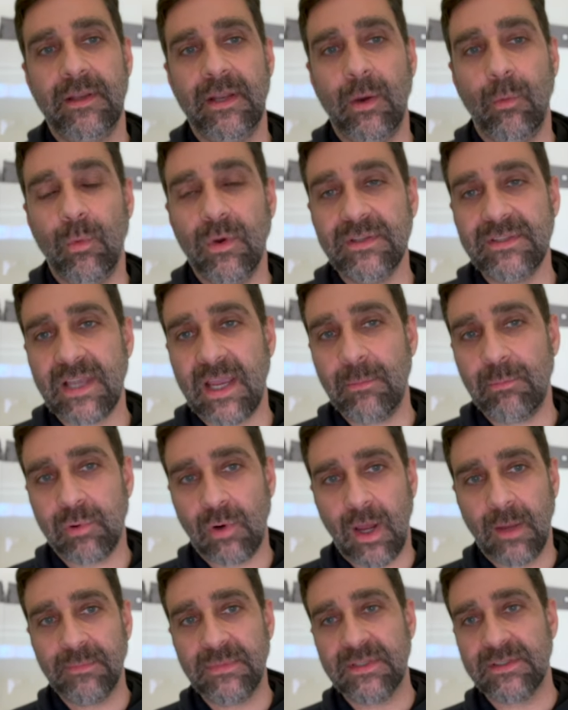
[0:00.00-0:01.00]
Now, once I
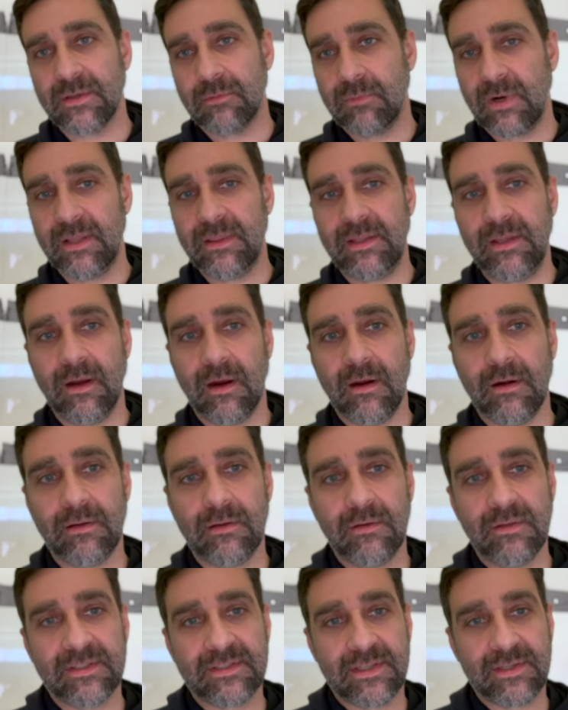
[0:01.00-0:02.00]
prompt it to write the
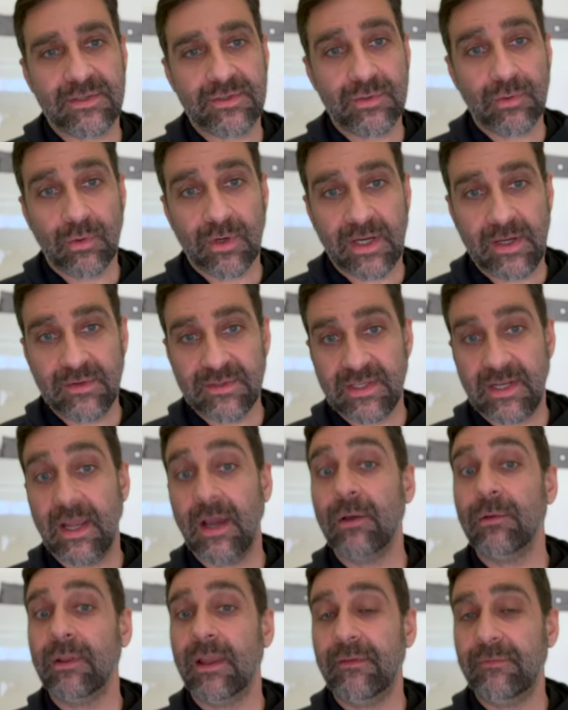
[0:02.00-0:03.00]
article, it says, sure, here's an
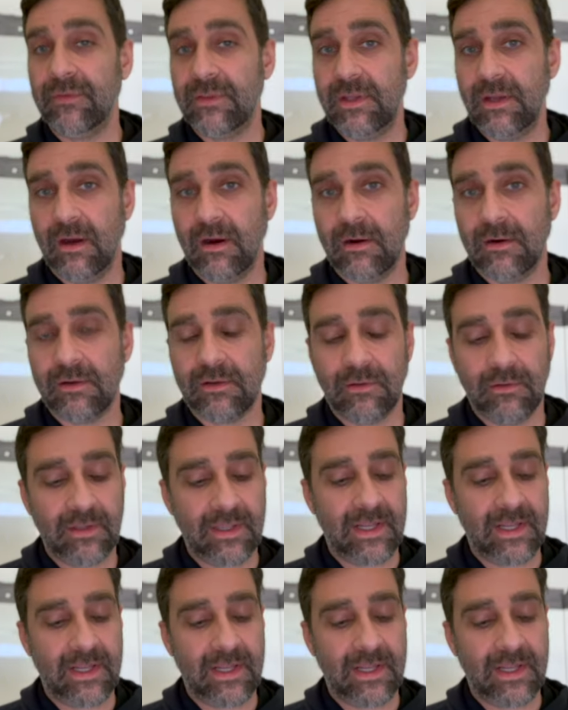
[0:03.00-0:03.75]
outline for the article.